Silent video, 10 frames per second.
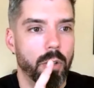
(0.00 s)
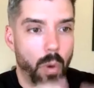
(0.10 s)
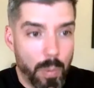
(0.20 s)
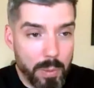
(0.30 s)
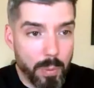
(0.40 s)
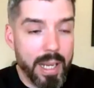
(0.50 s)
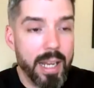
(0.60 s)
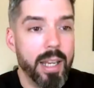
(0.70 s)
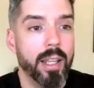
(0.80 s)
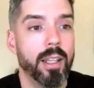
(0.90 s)
what we
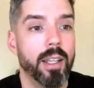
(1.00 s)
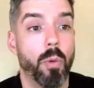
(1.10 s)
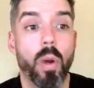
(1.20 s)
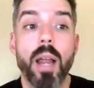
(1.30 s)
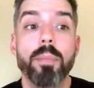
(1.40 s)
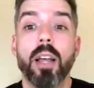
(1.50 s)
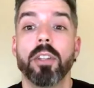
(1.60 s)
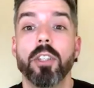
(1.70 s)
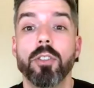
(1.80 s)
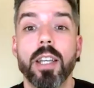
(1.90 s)
read and what I'm
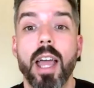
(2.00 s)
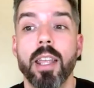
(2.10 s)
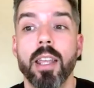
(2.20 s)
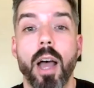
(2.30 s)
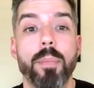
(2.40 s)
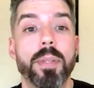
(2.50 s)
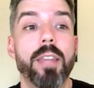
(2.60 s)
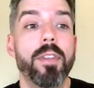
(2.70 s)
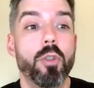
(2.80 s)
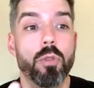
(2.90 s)
telling you today. I'm
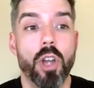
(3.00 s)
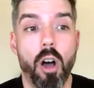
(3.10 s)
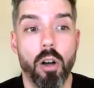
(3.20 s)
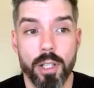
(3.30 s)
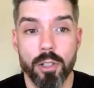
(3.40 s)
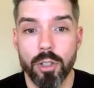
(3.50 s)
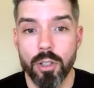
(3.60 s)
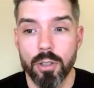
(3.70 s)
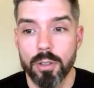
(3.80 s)
giving you knowledge.